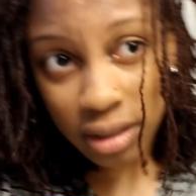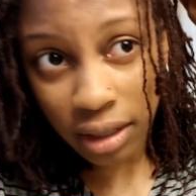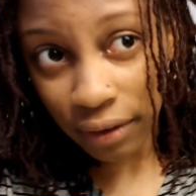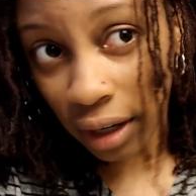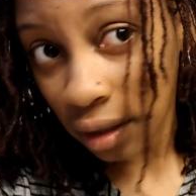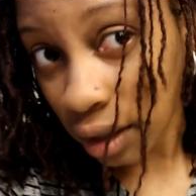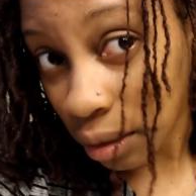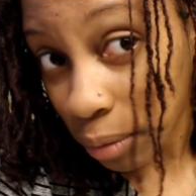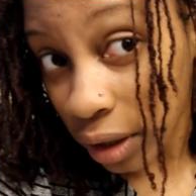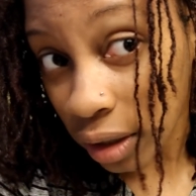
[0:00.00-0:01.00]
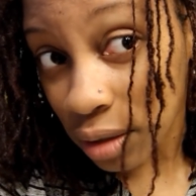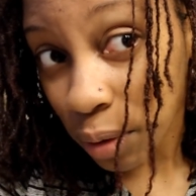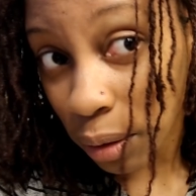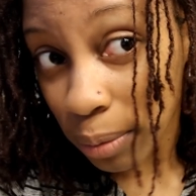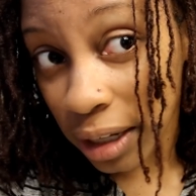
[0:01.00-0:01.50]
See if I can look in the mirror.
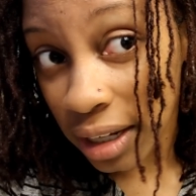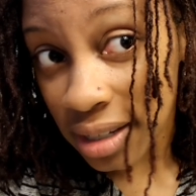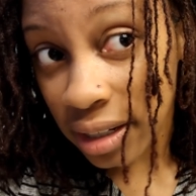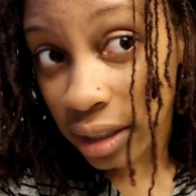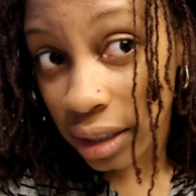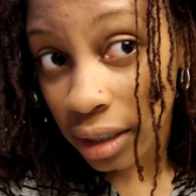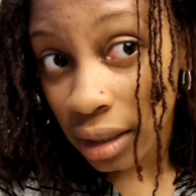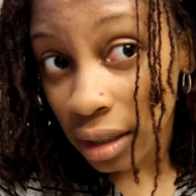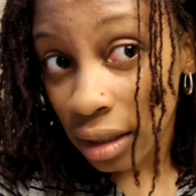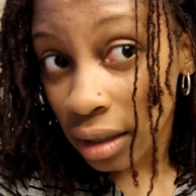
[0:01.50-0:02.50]
It'd probably be easier.